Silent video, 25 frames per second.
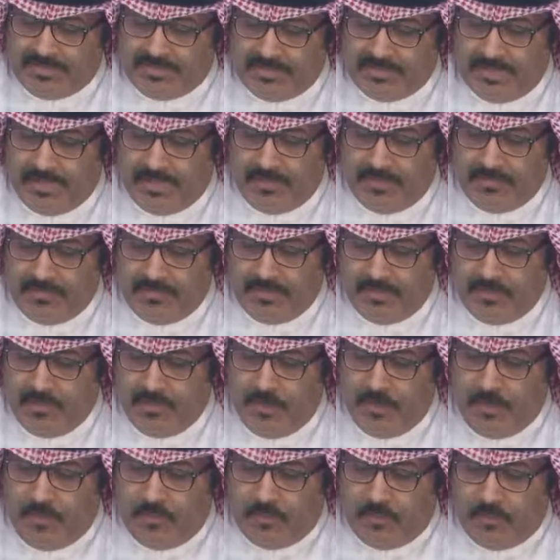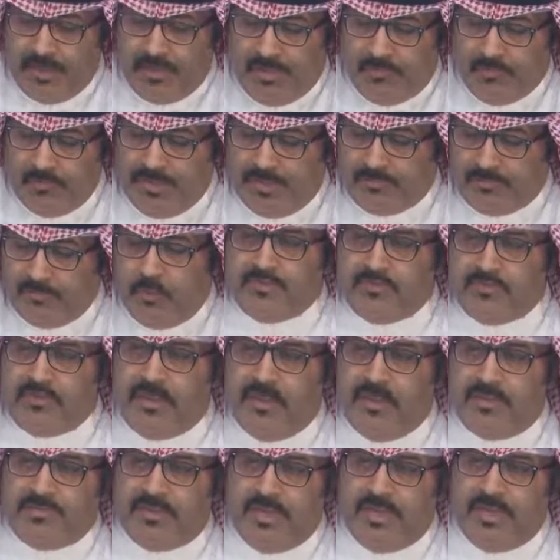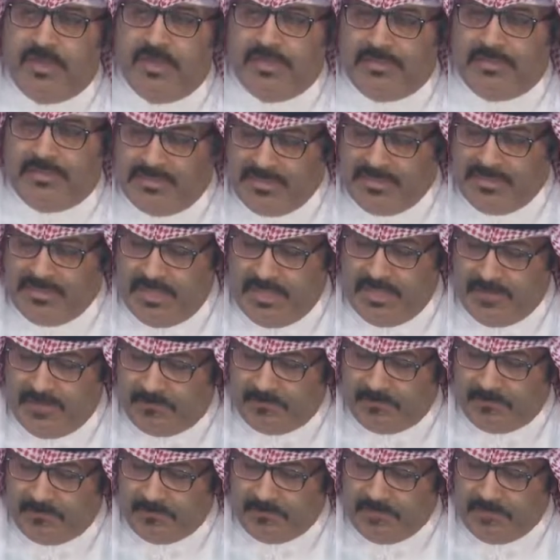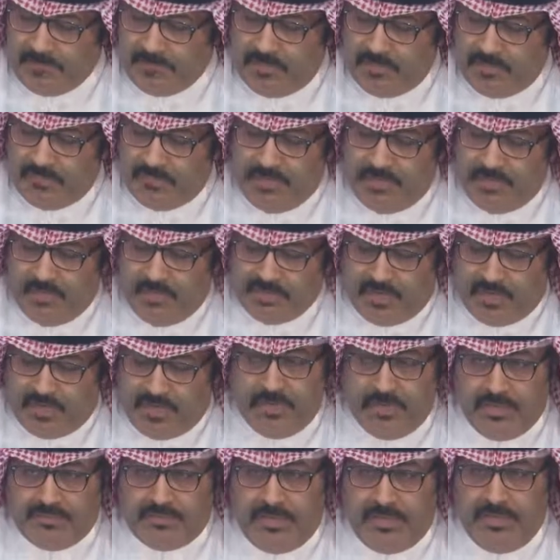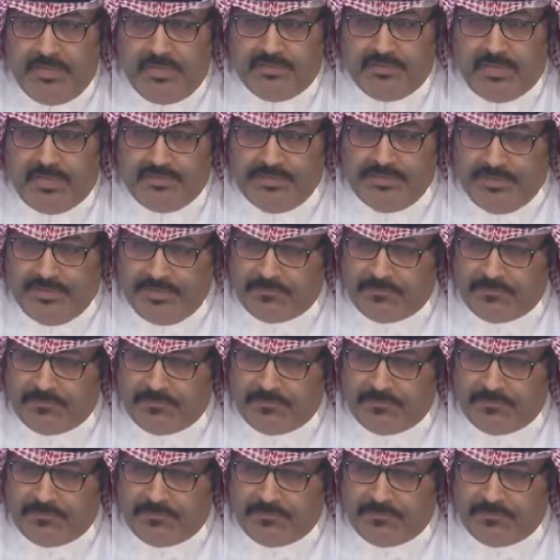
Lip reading: the fourth pillar will be about the vaccination for